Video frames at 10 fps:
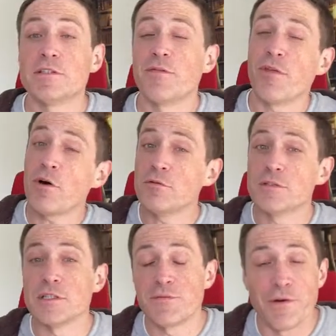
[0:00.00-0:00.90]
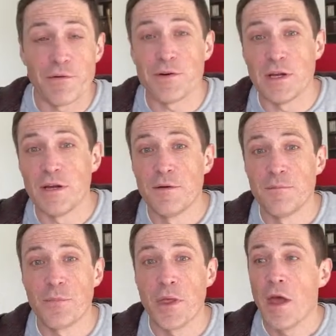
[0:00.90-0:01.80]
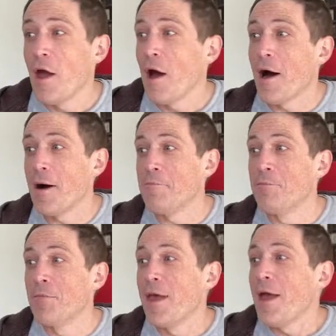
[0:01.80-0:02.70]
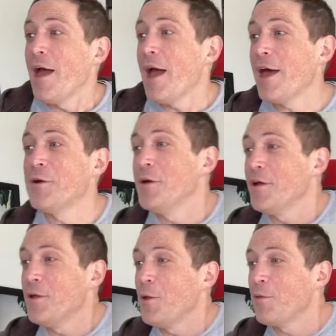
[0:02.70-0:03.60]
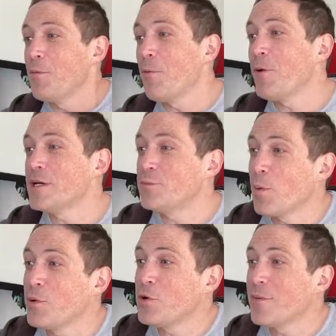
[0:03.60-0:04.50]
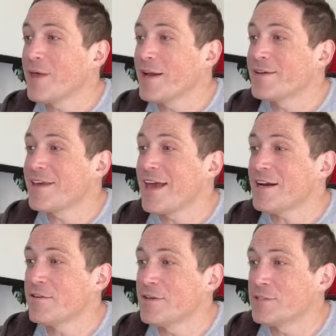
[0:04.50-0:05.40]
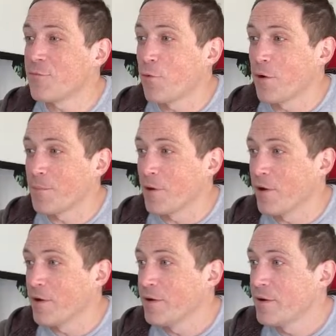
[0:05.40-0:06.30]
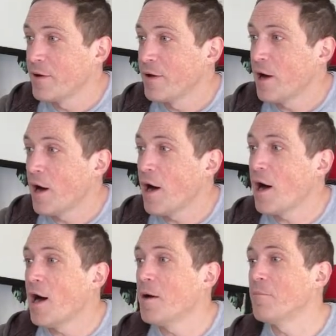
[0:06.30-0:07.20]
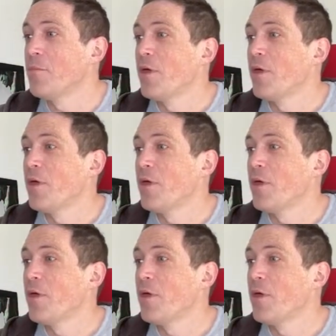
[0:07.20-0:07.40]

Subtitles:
of those is 50. And the point is, we were doing that to get to this formula. I